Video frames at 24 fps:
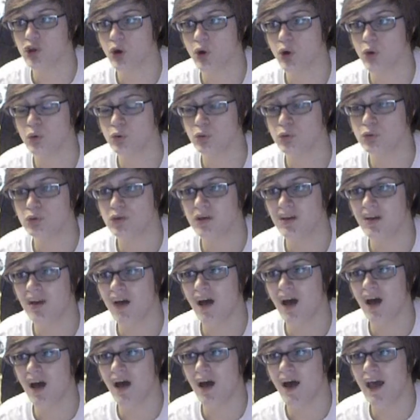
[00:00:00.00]
So,
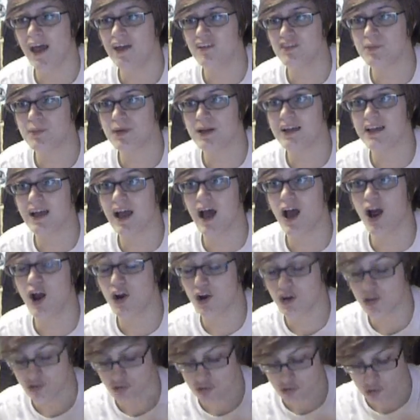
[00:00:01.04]
everybody, I
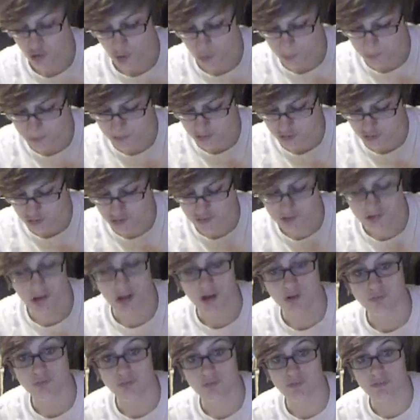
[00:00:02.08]
heard so much
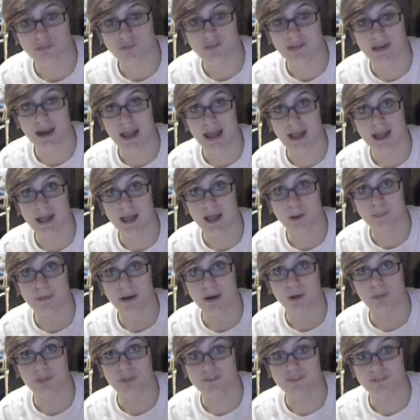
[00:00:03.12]
stuff today
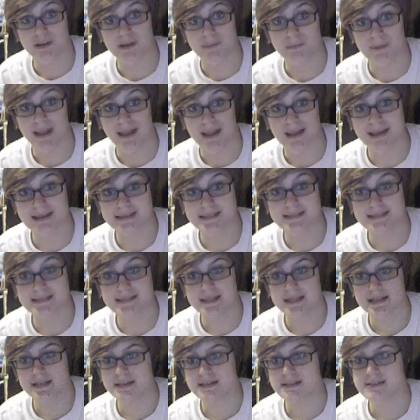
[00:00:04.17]
about the VMAs,
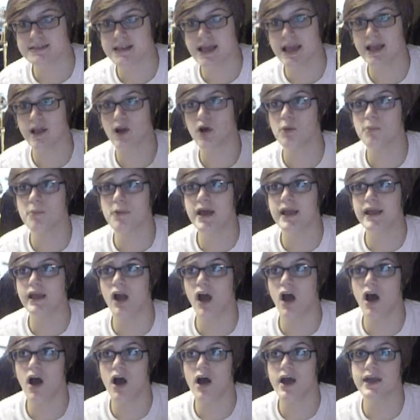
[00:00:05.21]
saying, "Oh my
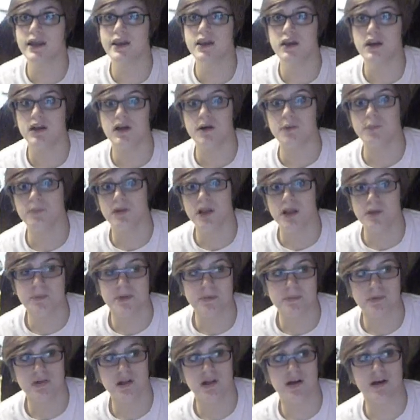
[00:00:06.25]
God, blah,
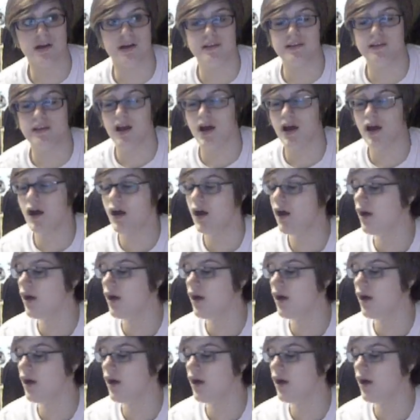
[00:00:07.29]
blah, blah," and